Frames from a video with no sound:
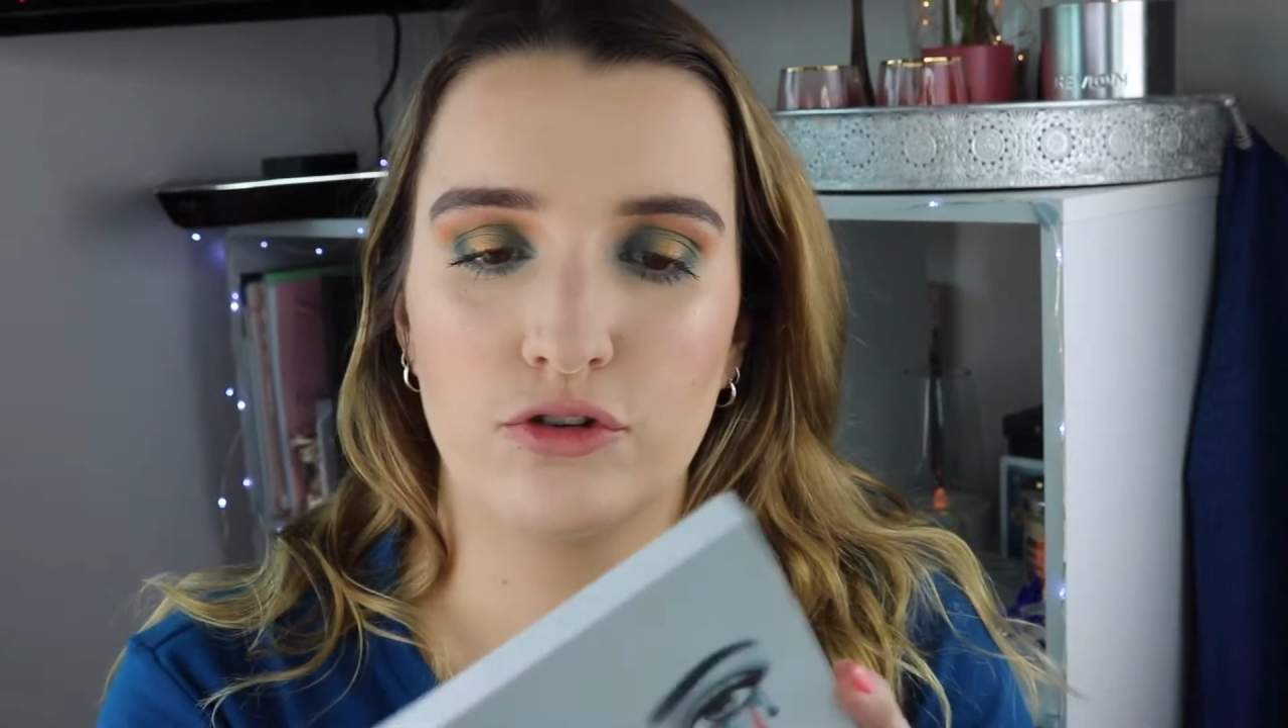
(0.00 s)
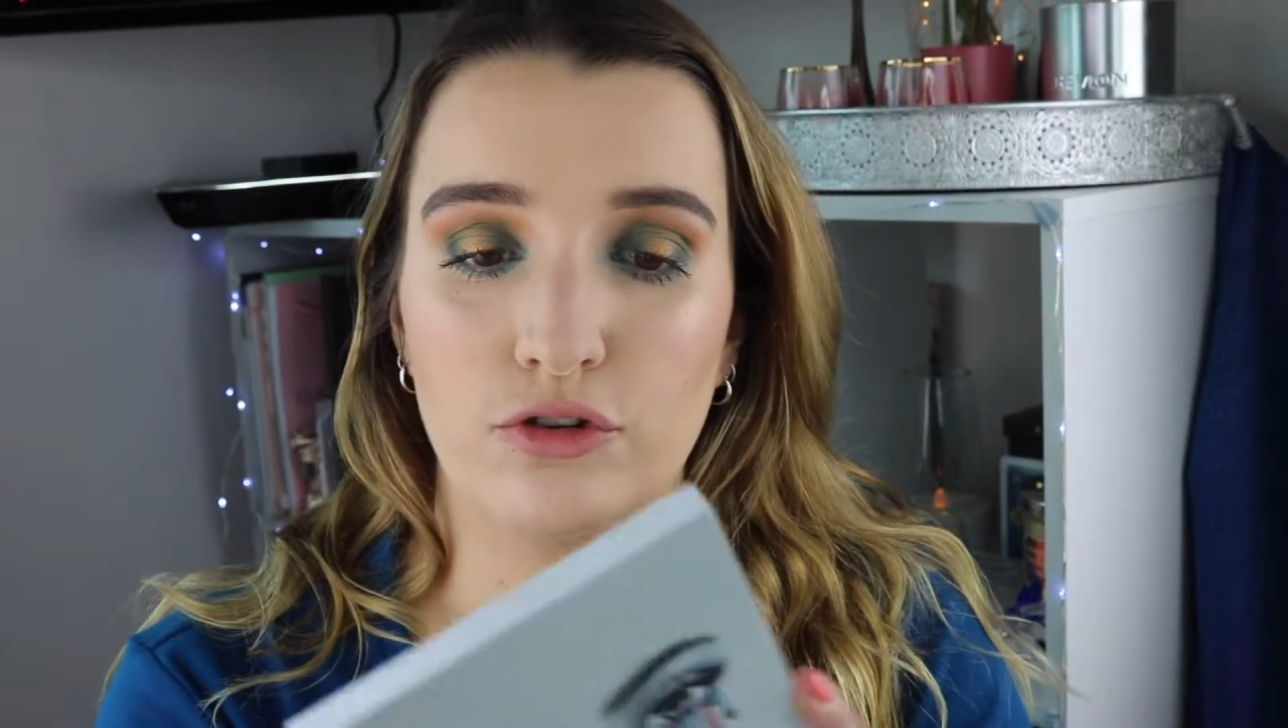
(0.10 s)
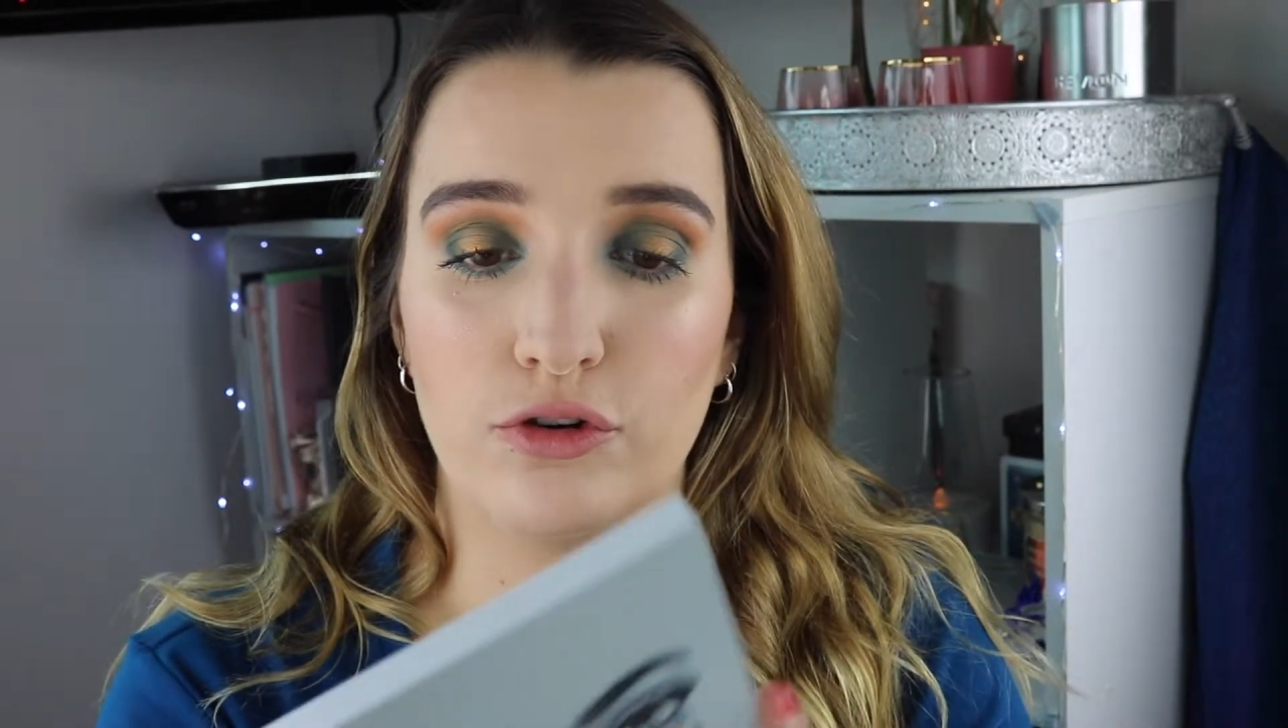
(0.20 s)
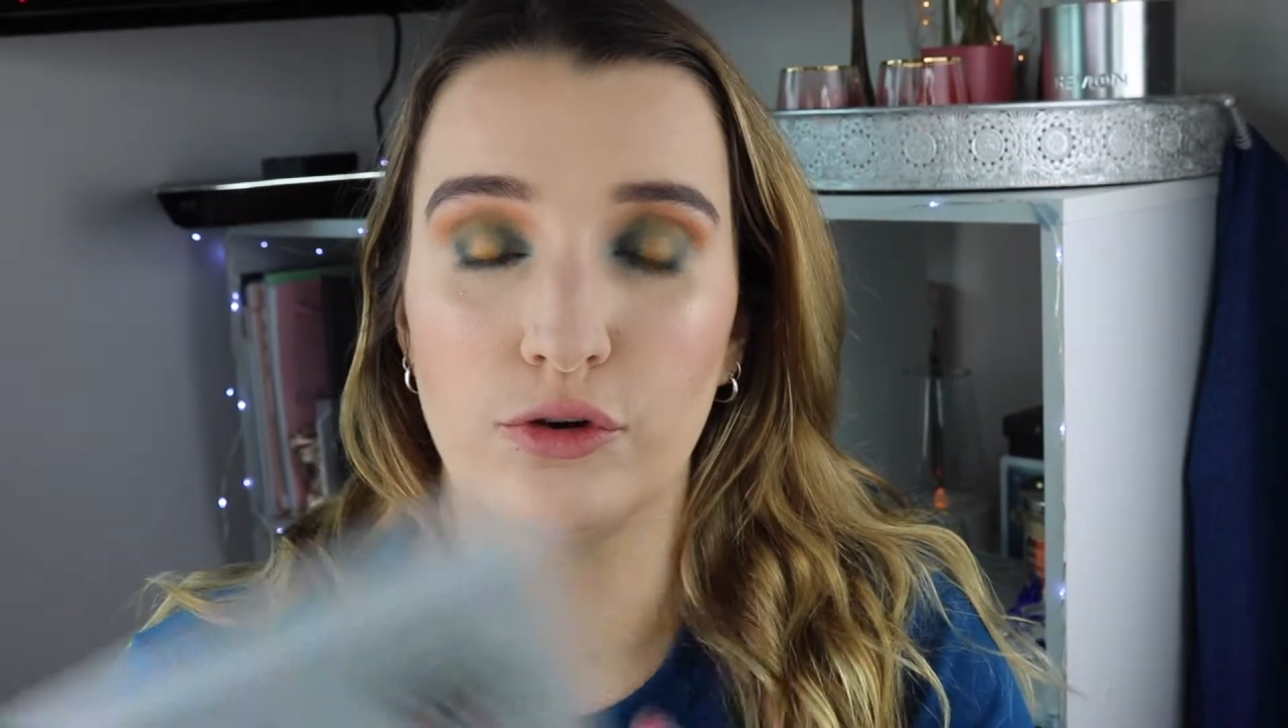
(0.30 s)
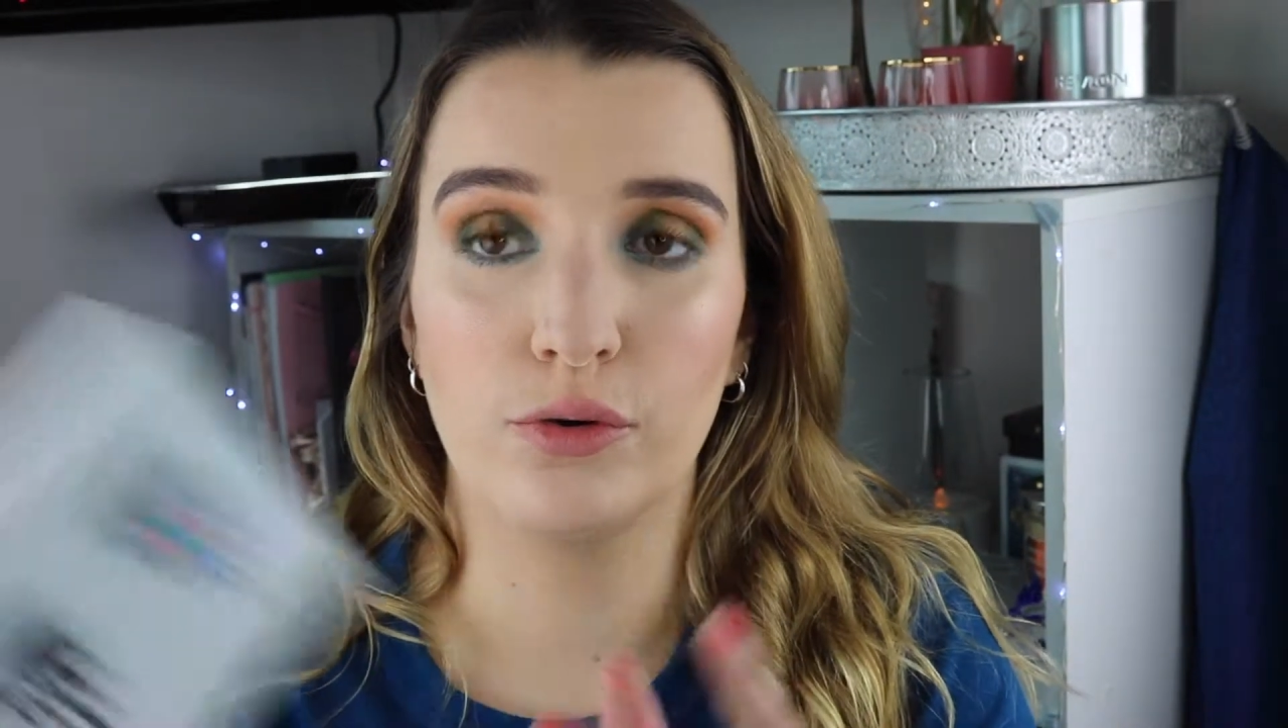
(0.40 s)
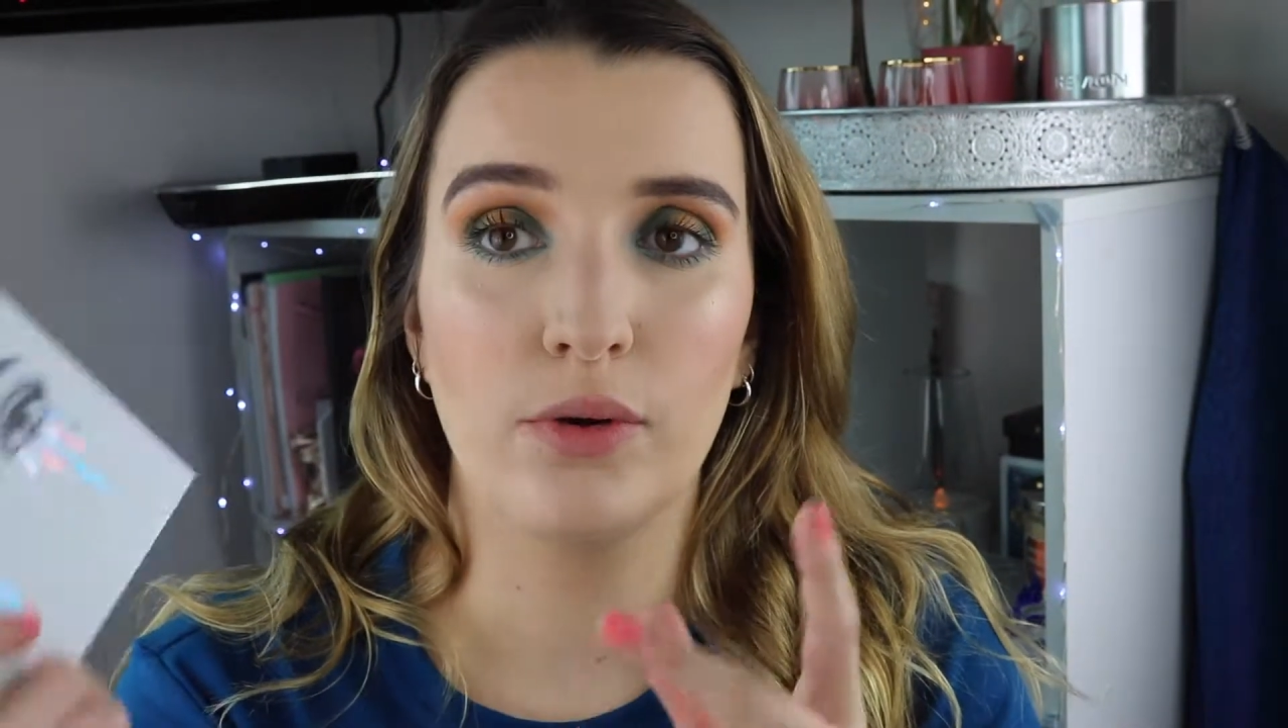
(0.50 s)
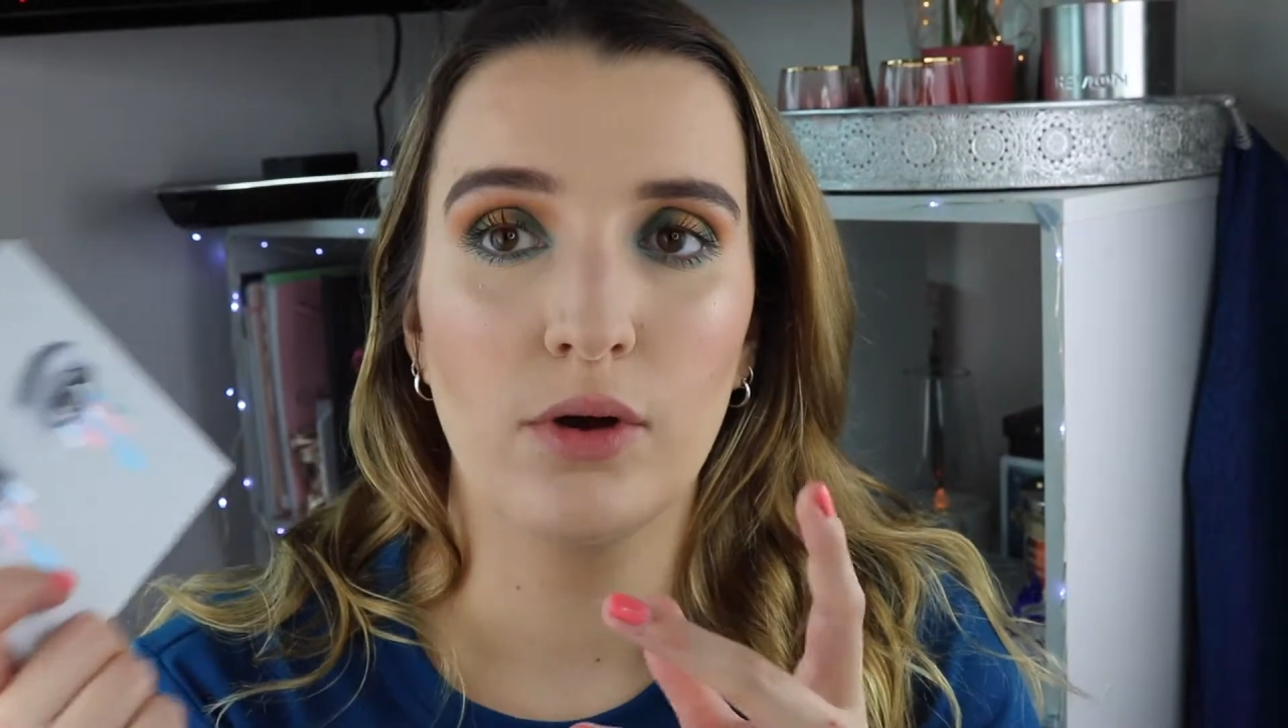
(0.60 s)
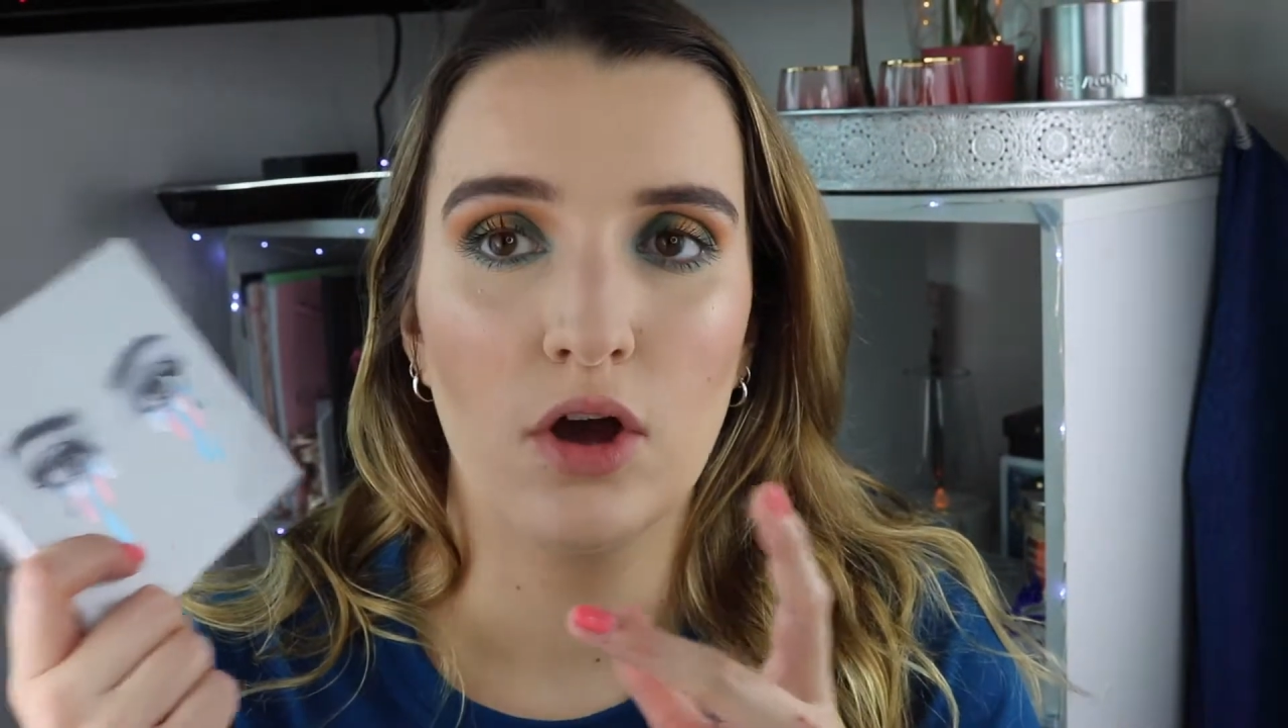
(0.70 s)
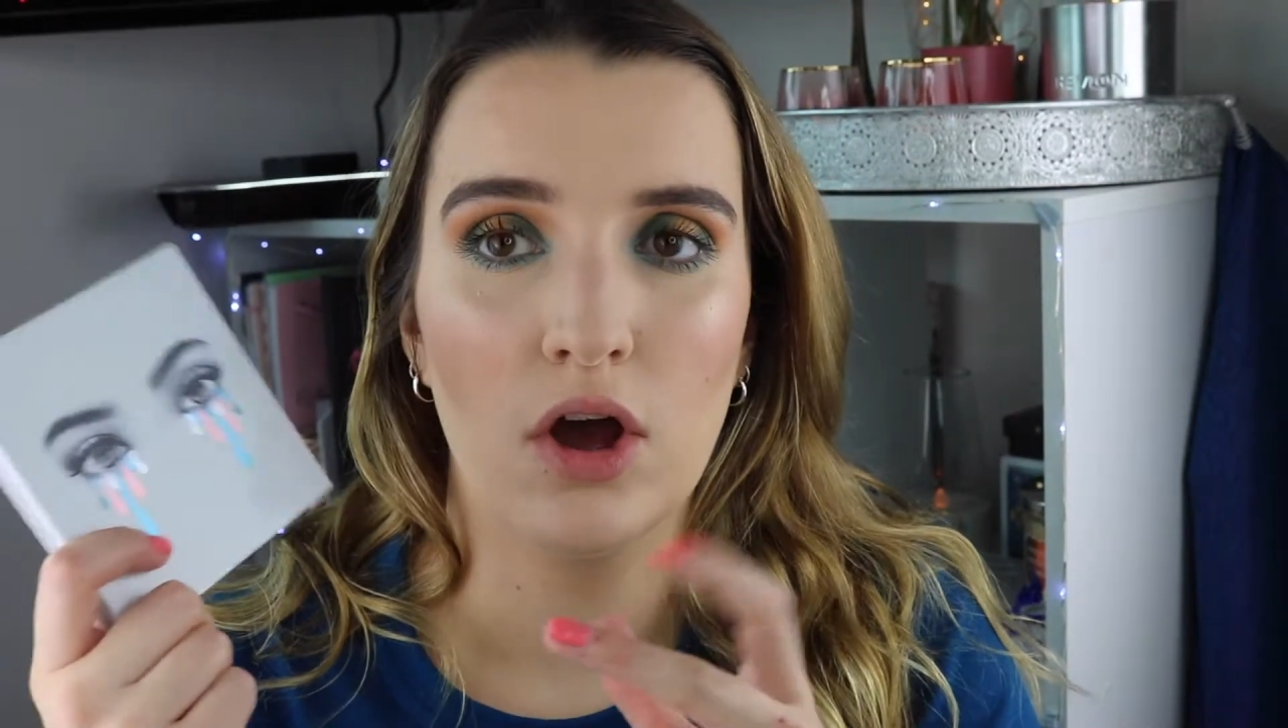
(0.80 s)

do